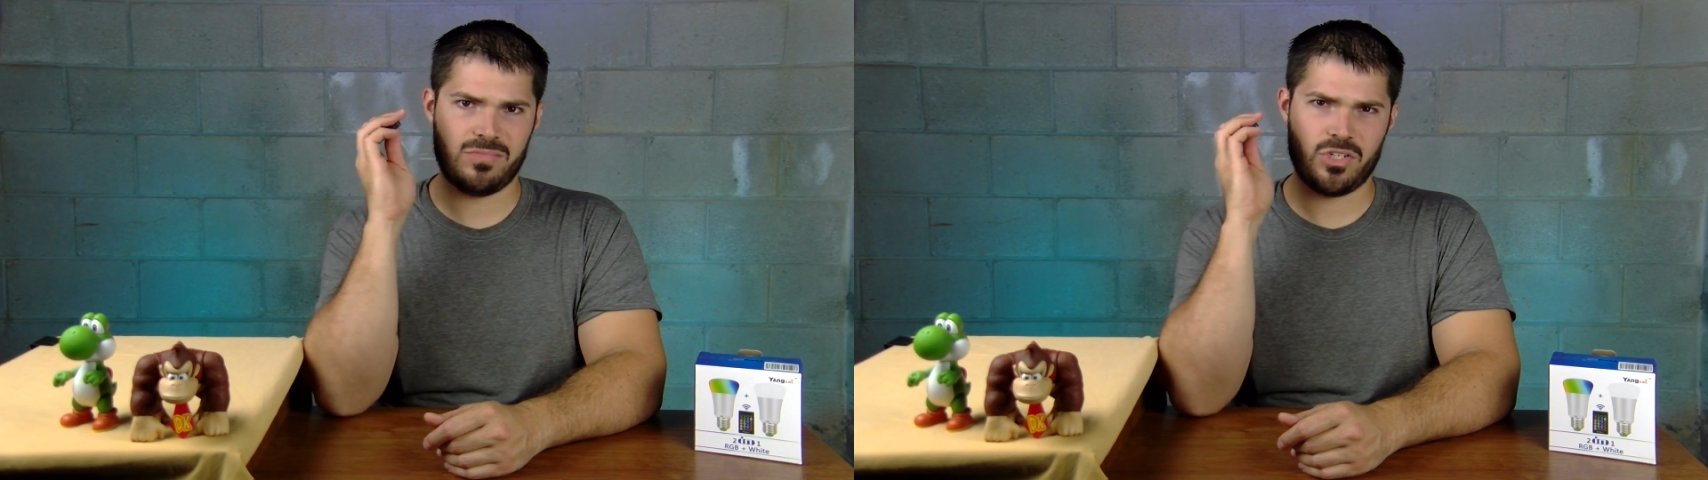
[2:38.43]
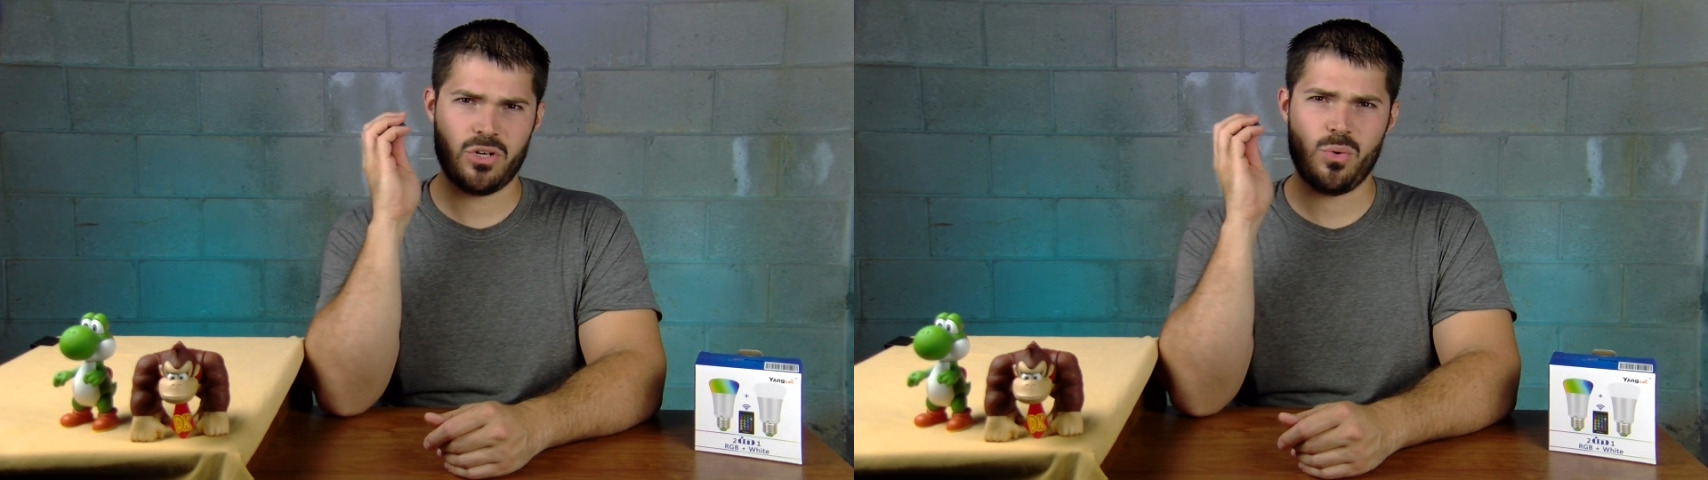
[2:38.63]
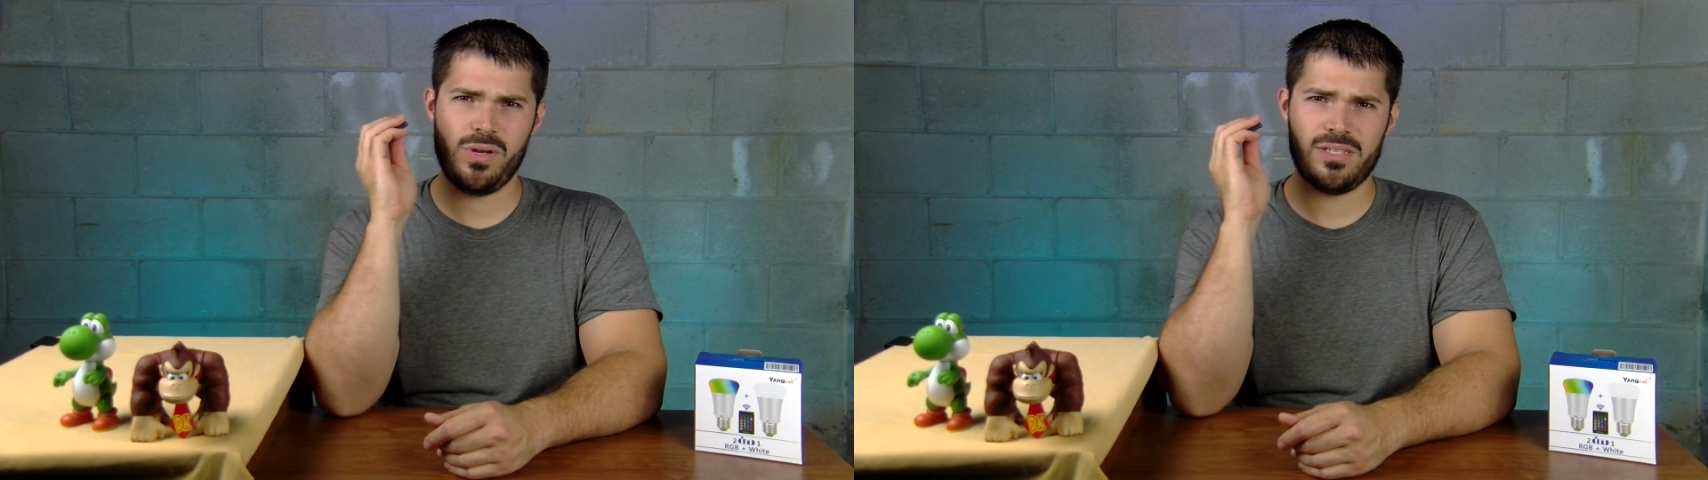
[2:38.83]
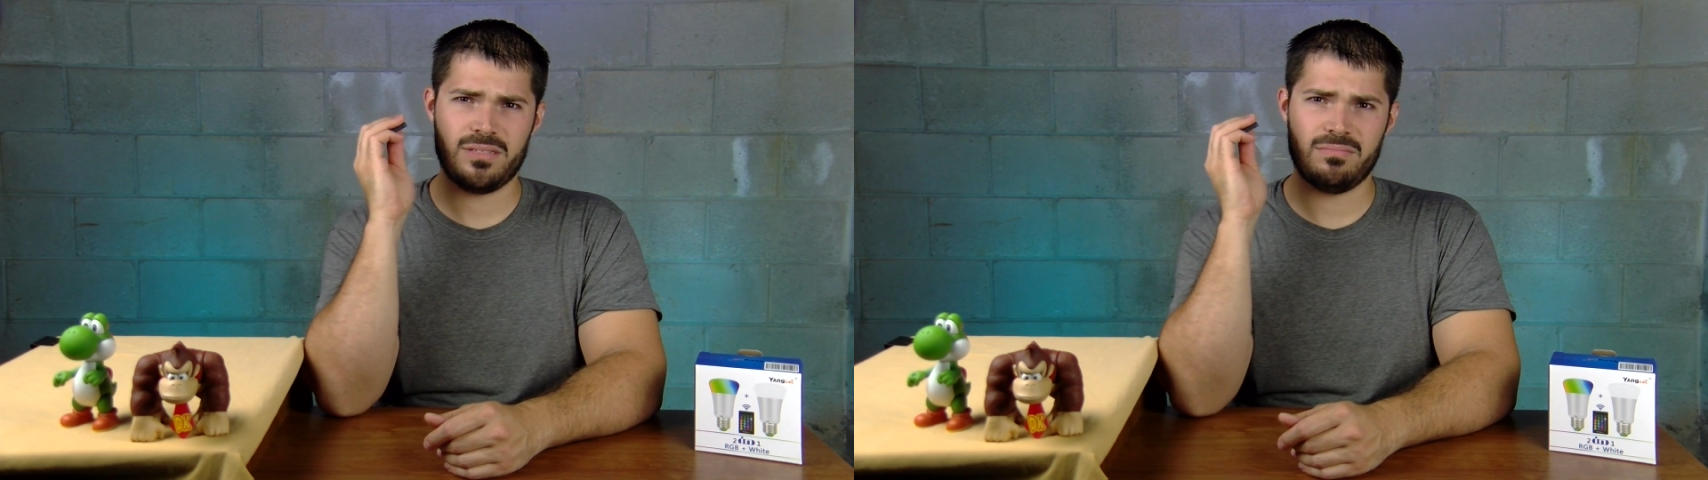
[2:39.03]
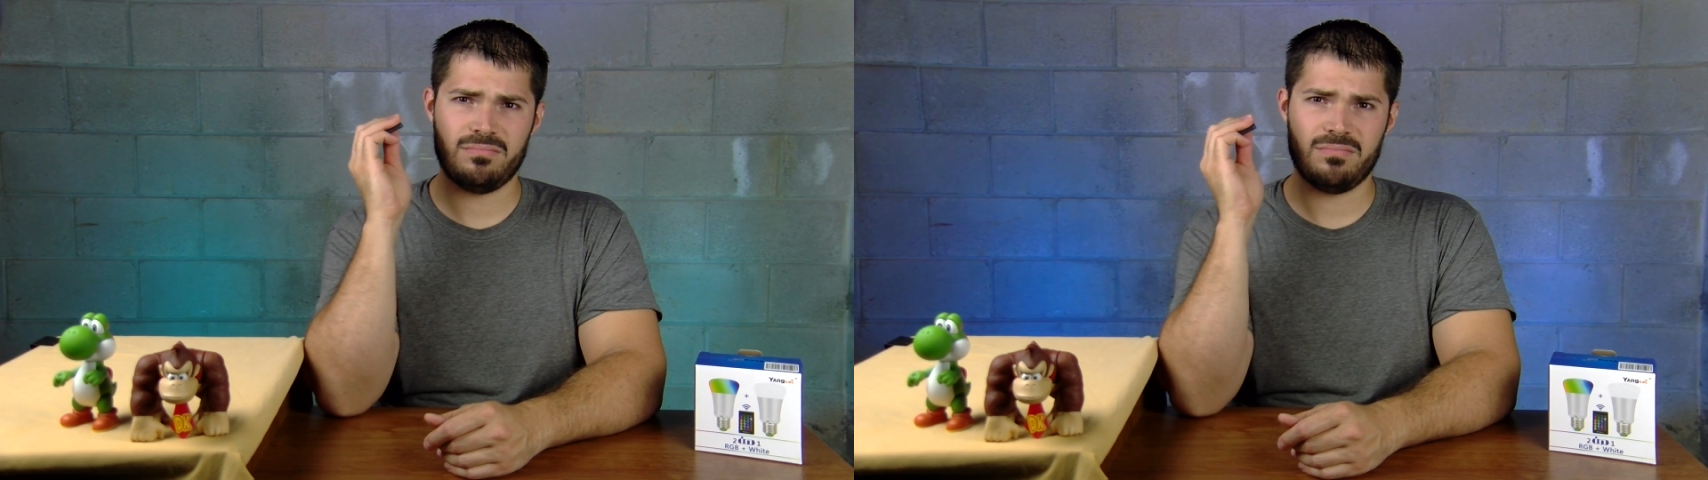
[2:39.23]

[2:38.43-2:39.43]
turquoise,